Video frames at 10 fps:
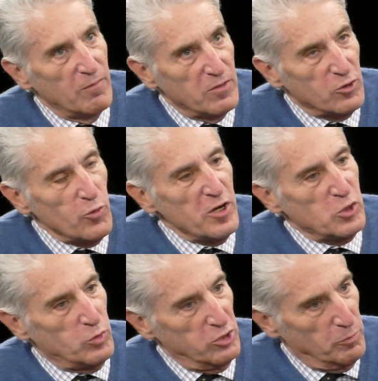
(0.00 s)
The
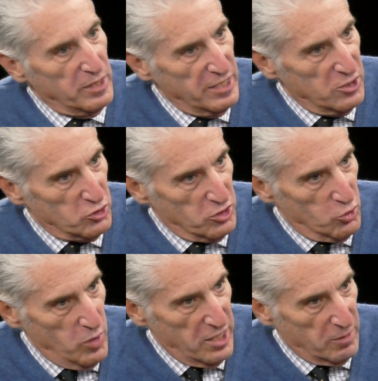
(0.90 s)
Gurocks were a little bit
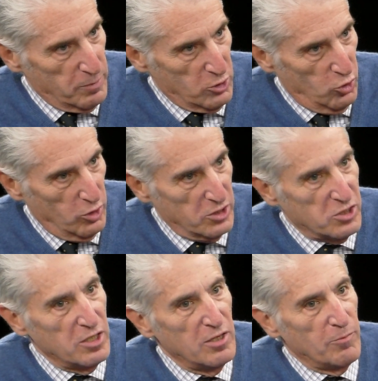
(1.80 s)
idiosyncratic
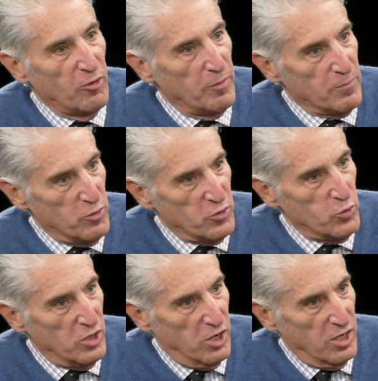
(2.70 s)
because both my brother
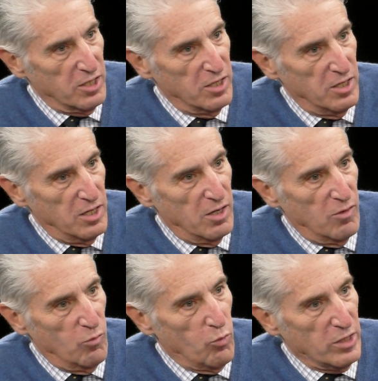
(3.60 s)
and I
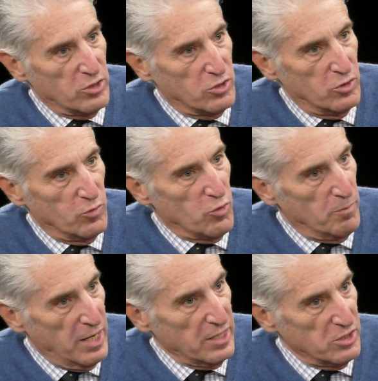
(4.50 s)
went to
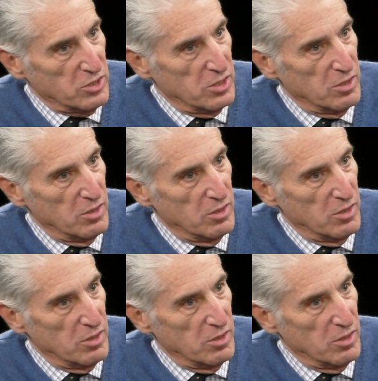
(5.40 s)
Ramaz.